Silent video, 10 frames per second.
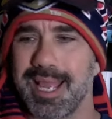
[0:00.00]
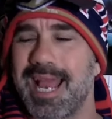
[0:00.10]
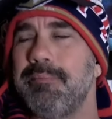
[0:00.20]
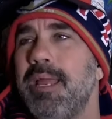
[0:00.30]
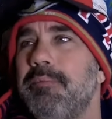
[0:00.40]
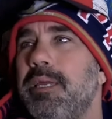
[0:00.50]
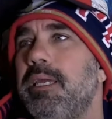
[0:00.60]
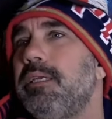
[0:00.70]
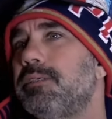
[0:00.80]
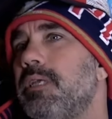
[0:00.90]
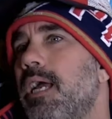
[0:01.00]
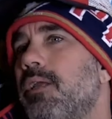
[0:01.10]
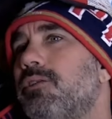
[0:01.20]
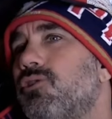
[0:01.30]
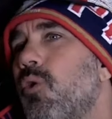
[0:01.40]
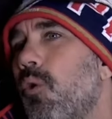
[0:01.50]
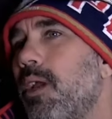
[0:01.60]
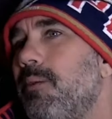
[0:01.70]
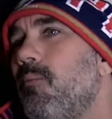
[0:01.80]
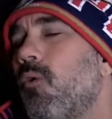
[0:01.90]
and maybe he's not
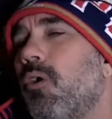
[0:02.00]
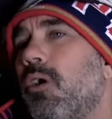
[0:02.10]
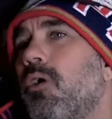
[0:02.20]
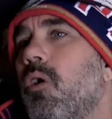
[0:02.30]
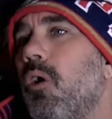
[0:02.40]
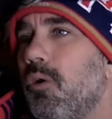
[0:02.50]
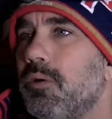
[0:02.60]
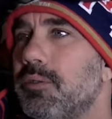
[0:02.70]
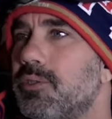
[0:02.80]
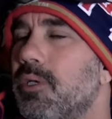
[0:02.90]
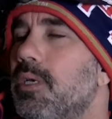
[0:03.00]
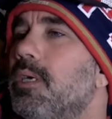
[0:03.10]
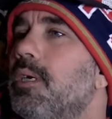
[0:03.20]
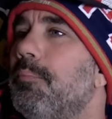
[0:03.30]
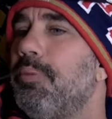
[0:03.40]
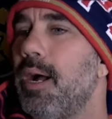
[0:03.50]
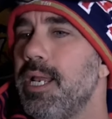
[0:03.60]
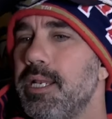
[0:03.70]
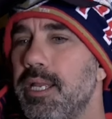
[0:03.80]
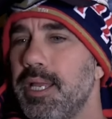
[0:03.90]
scoring more goals,
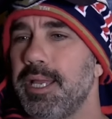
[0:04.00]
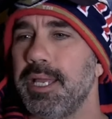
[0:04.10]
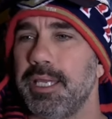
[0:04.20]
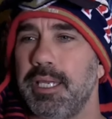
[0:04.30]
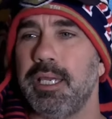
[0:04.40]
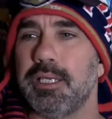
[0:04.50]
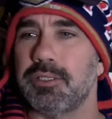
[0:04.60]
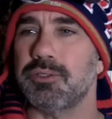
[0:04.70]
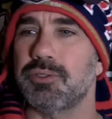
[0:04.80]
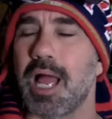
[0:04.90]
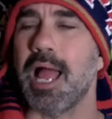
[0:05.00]
but he is.